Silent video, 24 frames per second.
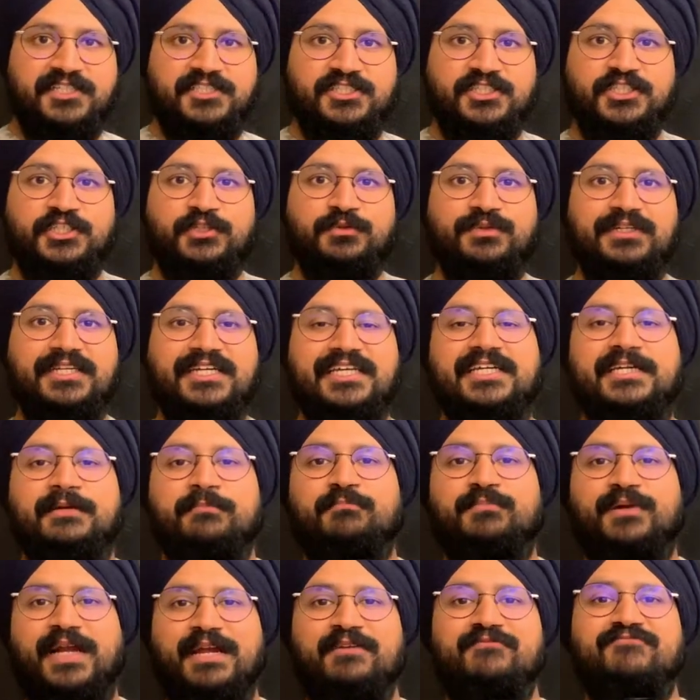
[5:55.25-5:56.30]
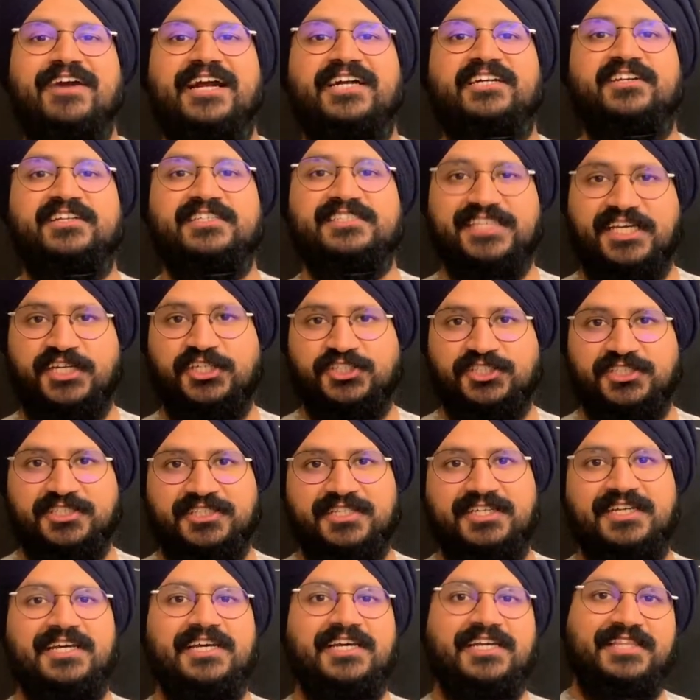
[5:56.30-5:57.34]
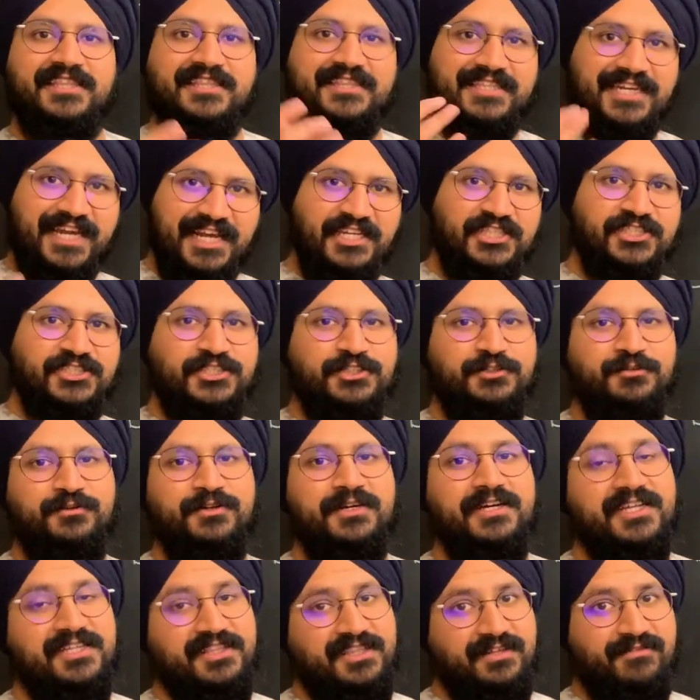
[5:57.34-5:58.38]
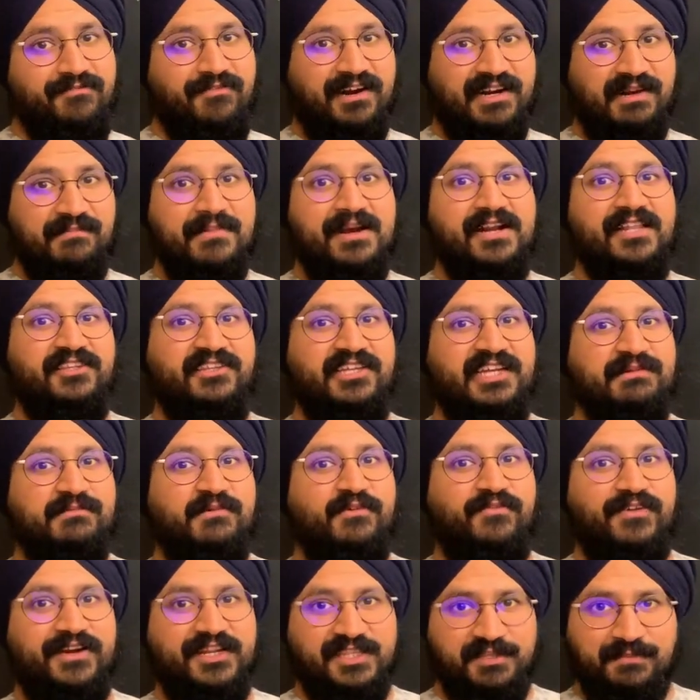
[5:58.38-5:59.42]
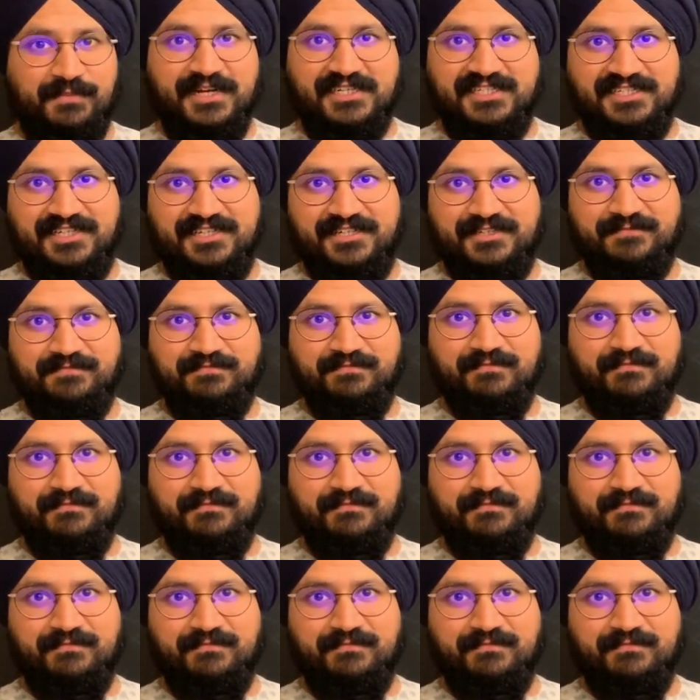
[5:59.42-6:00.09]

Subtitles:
its unique prime factorization thanks to the fundamental theorem of arithmetic.